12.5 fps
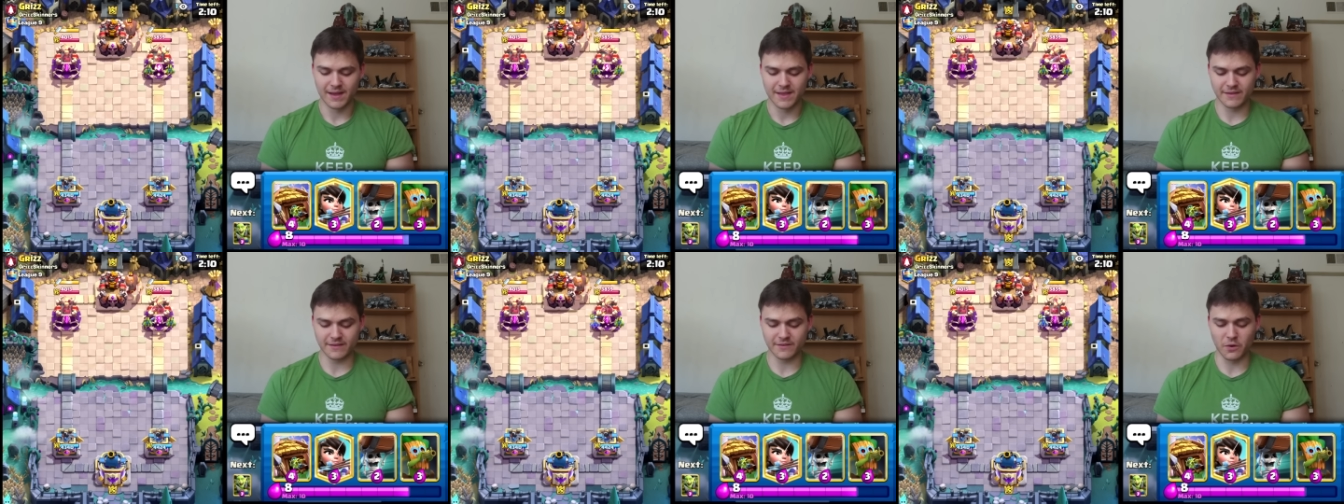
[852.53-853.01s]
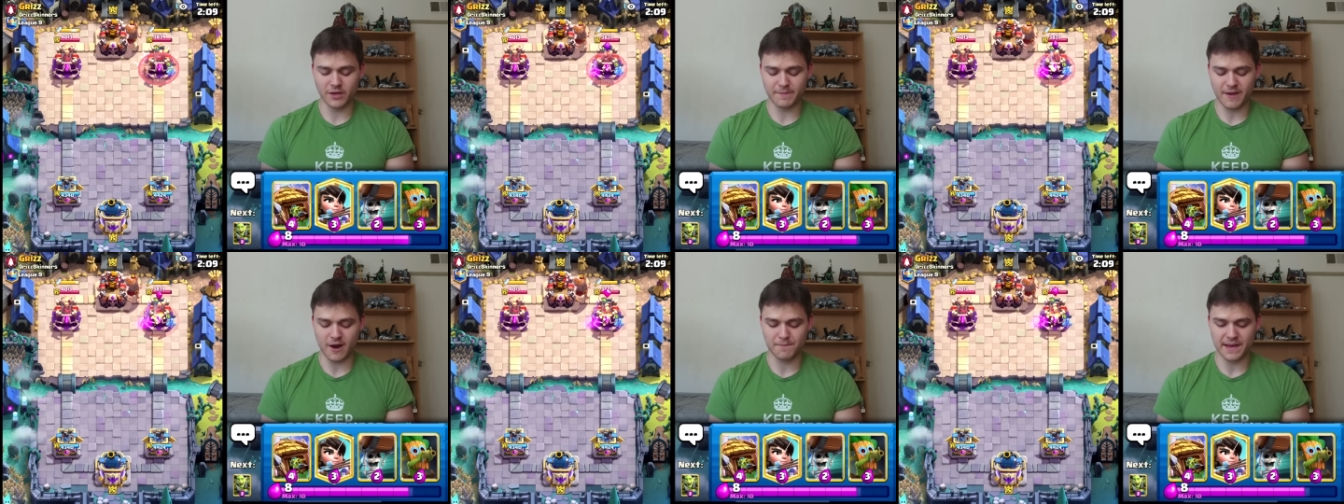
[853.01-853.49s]
This is going to
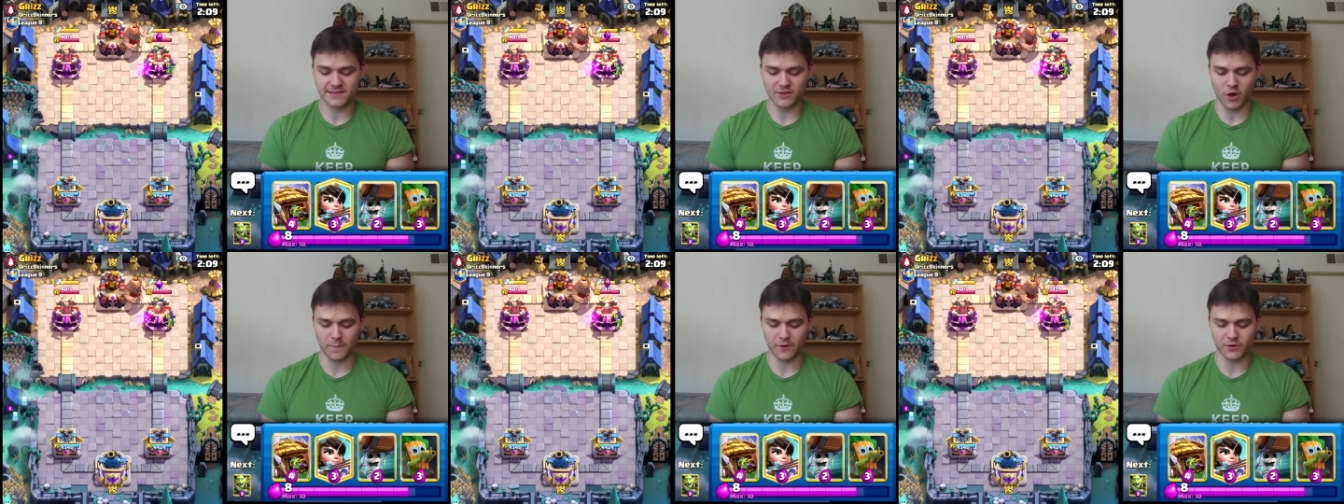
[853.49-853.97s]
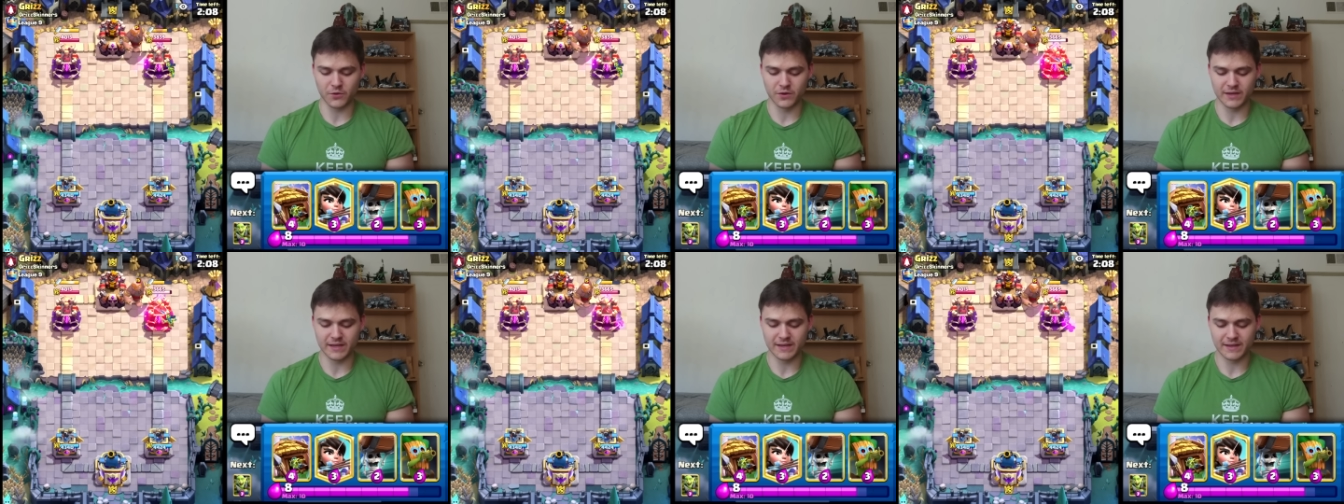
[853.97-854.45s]
be our best
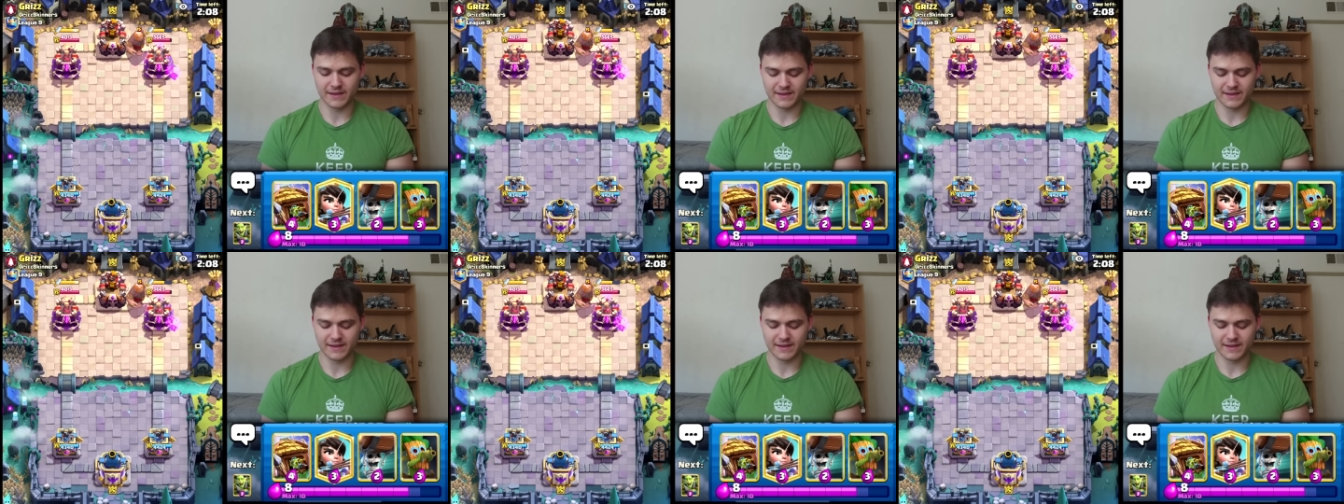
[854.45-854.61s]
opportunity